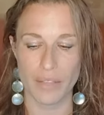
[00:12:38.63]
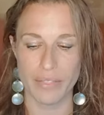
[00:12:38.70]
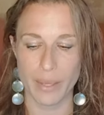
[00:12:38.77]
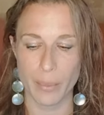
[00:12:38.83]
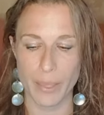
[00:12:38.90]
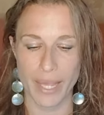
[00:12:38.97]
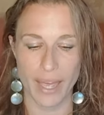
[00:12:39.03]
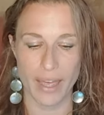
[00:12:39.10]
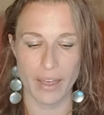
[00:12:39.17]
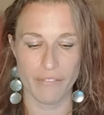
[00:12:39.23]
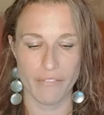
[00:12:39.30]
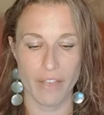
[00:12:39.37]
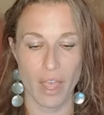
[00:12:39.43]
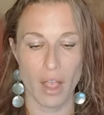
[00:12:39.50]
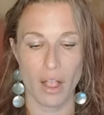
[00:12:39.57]
Then we
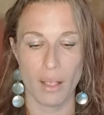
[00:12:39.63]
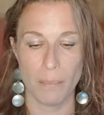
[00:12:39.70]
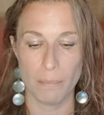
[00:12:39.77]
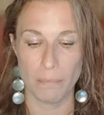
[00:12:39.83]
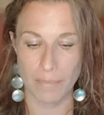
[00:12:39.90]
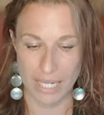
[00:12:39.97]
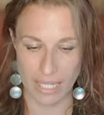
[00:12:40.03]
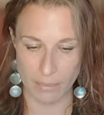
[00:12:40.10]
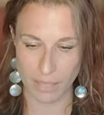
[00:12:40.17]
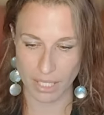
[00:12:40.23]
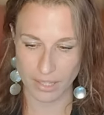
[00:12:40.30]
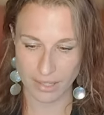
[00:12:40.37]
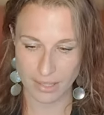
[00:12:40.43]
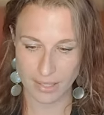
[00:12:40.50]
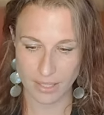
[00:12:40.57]
have money
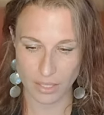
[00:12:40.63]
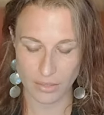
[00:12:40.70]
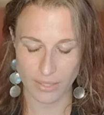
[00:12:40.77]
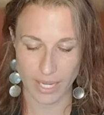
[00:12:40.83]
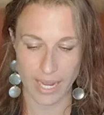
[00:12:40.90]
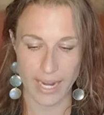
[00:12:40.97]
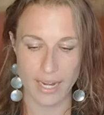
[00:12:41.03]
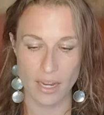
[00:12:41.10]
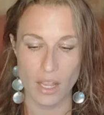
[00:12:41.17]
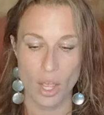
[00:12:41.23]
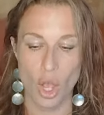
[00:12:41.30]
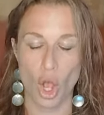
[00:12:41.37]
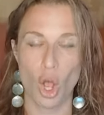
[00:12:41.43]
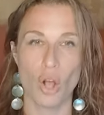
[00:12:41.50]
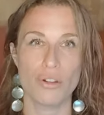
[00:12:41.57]
months, okay,
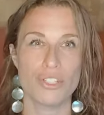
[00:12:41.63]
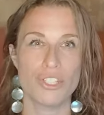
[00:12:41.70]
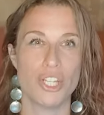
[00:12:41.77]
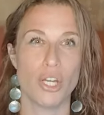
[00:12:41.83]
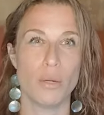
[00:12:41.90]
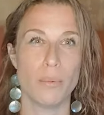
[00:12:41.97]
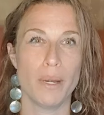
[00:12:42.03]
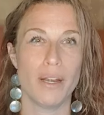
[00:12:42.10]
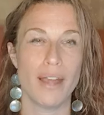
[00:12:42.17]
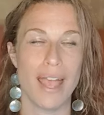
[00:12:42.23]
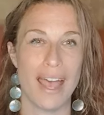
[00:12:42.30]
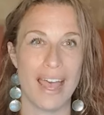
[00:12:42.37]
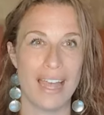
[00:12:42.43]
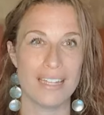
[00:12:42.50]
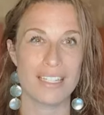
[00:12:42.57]

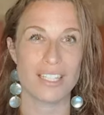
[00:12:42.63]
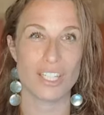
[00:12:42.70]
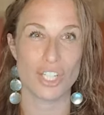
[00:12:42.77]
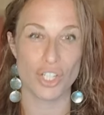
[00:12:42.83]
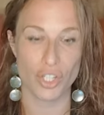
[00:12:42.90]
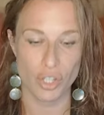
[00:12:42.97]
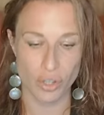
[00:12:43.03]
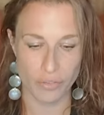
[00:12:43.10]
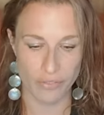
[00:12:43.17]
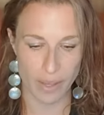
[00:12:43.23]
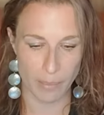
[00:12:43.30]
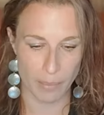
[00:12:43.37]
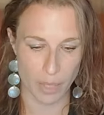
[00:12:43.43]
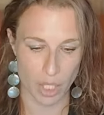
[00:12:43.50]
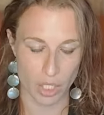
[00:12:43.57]
October and
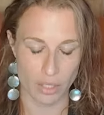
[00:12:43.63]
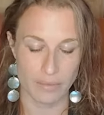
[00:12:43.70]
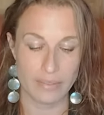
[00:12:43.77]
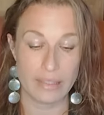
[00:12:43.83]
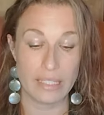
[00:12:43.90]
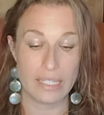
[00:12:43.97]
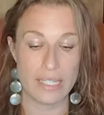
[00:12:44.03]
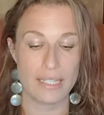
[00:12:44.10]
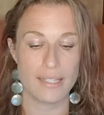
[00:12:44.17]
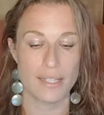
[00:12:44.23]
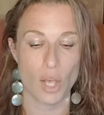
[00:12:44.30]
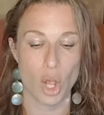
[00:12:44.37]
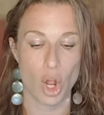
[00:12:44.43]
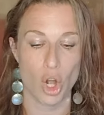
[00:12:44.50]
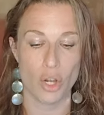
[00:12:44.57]
November.
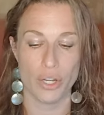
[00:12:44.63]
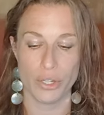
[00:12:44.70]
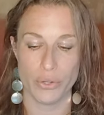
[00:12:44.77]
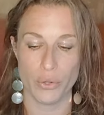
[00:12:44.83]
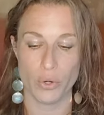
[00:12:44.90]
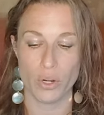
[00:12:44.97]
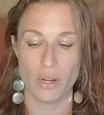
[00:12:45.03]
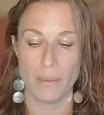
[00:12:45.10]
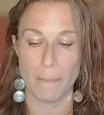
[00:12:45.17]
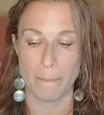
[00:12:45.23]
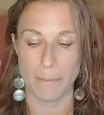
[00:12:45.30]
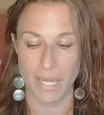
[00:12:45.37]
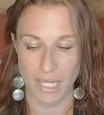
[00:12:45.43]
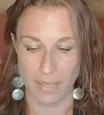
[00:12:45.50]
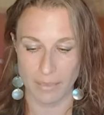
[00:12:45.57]
These are your
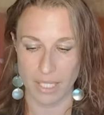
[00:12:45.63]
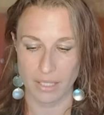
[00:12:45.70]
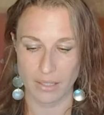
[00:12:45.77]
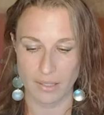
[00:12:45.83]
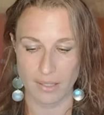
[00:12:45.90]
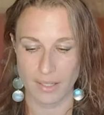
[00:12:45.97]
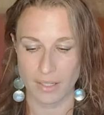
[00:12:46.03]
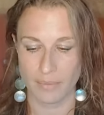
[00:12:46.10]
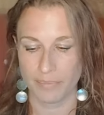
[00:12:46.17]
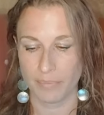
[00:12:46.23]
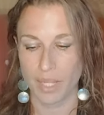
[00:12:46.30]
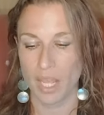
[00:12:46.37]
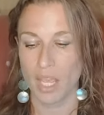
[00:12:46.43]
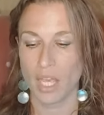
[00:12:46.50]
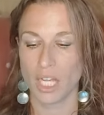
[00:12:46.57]
money months.
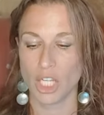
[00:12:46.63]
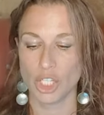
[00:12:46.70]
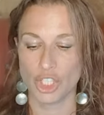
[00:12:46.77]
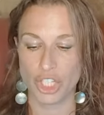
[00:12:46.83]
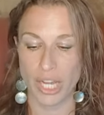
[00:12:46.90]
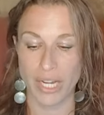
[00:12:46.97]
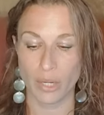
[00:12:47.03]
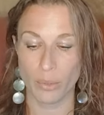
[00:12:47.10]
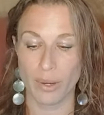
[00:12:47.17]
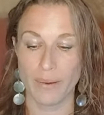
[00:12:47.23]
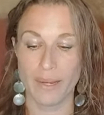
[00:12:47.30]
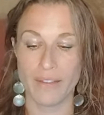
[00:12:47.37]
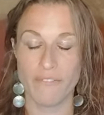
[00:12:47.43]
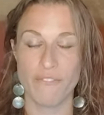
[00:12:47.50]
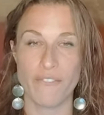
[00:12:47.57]

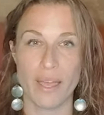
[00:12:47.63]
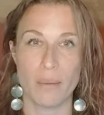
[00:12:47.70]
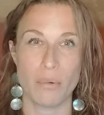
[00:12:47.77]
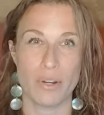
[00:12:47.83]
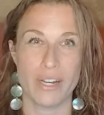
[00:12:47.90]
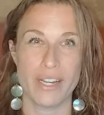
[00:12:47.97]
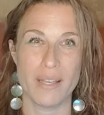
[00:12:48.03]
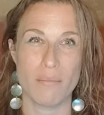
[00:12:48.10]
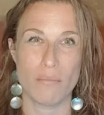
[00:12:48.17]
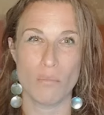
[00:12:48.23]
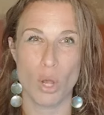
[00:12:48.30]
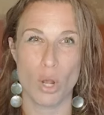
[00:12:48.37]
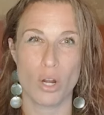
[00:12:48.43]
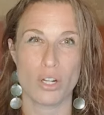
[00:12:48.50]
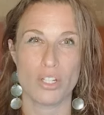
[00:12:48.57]
January, February,
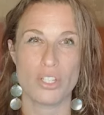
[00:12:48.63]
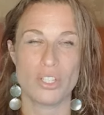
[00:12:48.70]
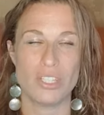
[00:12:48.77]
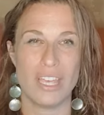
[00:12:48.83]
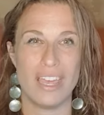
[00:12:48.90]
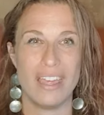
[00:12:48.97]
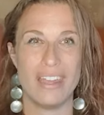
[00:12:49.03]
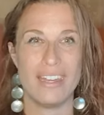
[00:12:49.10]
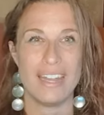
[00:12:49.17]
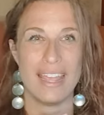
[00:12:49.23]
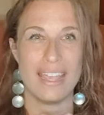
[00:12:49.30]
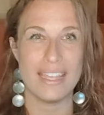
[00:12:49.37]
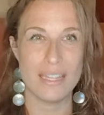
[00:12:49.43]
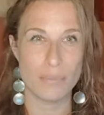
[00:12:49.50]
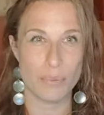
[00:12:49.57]
March, and
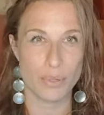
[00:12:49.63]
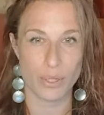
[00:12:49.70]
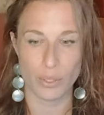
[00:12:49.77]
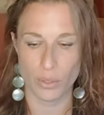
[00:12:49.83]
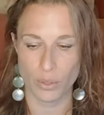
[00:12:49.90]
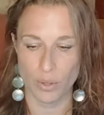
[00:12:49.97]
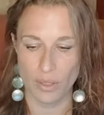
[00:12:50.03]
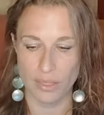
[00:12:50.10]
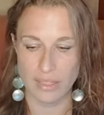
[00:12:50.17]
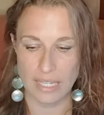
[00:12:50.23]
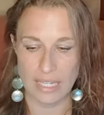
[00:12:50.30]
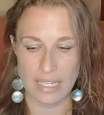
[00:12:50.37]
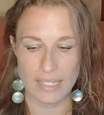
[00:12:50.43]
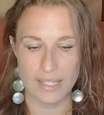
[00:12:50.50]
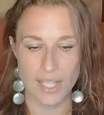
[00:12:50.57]
April.
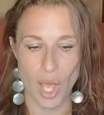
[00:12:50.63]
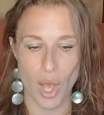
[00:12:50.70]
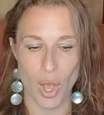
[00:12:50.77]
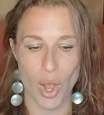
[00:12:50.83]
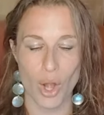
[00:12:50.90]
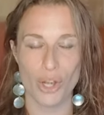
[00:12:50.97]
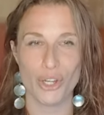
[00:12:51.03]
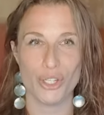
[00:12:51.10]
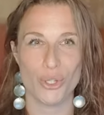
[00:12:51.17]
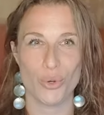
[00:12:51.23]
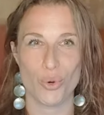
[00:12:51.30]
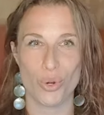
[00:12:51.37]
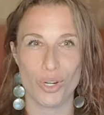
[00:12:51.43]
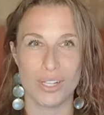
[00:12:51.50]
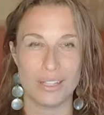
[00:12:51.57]
These are
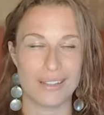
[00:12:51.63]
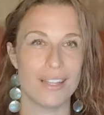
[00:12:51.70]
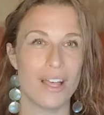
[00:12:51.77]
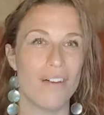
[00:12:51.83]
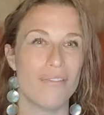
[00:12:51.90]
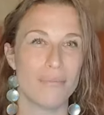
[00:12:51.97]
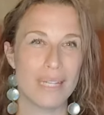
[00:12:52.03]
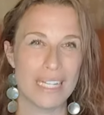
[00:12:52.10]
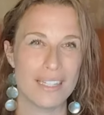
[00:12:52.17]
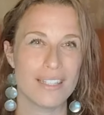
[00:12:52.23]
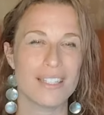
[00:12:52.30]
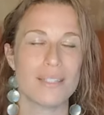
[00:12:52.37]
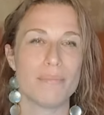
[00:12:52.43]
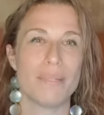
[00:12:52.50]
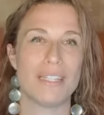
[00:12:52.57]
your love
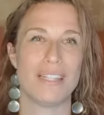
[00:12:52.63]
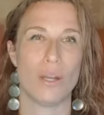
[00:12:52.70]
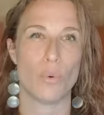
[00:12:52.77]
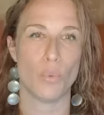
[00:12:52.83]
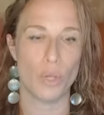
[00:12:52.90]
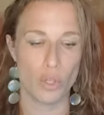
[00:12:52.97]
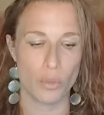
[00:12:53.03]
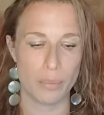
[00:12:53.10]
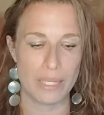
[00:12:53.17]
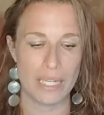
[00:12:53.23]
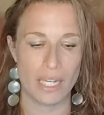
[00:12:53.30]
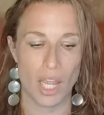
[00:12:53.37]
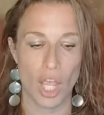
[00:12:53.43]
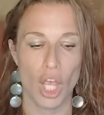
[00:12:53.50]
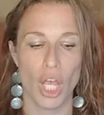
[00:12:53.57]
months, but there will
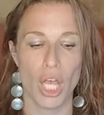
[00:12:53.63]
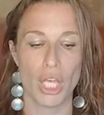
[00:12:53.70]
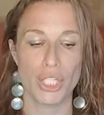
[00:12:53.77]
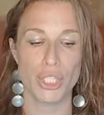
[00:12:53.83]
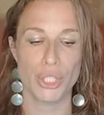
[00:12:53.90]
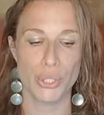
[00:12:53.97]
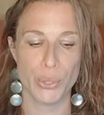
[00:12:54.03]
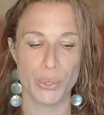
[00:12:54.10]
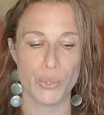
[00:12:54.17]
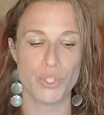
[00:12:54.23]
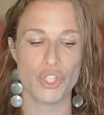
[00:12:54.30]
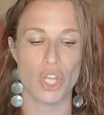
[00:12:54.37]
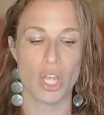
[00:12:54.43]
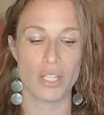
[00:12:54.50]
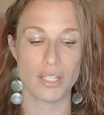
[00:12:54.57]
be a
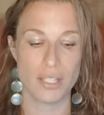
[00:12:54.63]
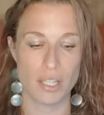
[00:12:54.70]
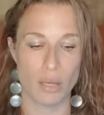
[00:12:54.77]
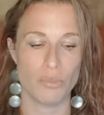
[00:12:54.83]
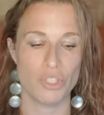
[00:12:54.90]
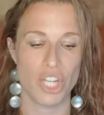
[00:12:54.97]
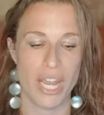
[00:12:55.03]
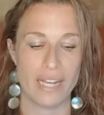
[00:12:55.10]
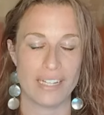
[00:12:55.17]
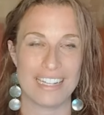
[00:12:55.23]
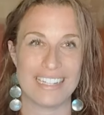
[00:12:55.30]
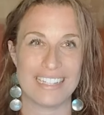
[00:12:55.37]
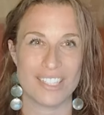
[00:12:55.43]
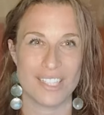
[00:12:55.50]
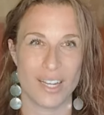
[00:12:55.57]
huge
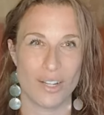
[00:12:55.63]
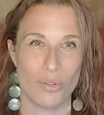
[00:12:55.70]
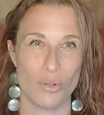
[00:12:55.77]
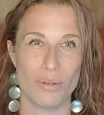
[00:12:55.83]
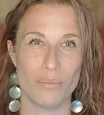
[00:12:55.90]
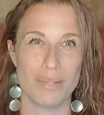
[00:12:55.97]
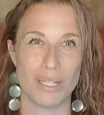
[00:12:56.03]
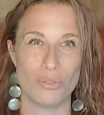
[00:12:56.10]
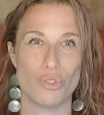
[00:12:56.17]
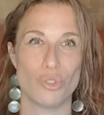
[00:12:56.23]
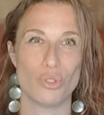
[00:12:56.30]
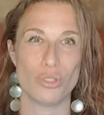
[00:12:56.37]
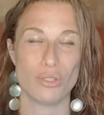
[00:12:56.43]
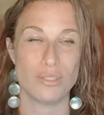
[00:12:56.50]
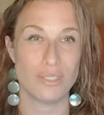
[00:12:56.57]
subject in general about
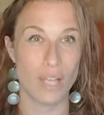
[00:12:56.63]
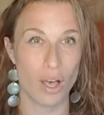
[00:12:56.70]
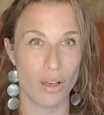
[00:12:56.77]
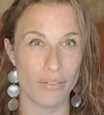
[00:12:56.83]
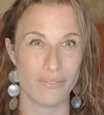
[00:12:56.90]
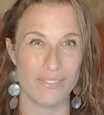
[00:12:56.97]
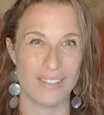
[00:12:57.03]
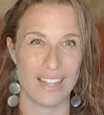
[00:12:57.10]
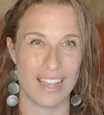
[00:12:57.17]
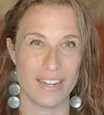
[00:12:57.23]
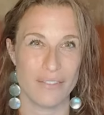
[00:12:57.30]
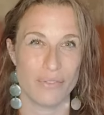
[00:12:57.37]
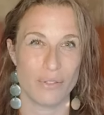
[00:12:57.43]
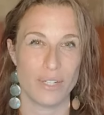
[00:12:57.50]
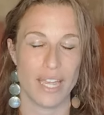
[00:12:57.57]
your love
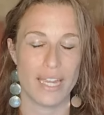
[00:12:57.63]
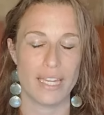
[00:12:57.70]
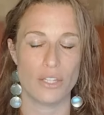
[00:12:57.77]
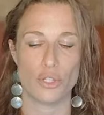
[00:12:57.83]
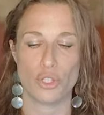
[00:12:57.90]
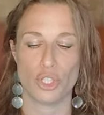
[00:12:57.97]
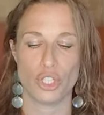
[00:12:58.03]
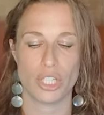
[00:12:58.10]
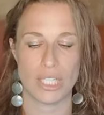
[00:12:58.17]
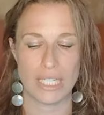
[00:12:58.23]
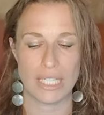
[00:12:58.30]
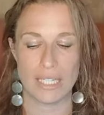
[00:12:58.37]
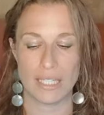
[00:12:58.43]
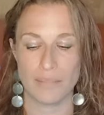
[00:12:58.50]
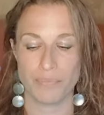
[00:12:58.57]
life, okay? You're
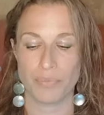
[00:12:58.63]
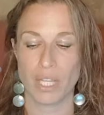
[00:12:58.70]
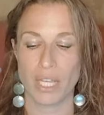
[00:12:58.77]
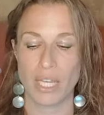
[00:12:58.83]
gonna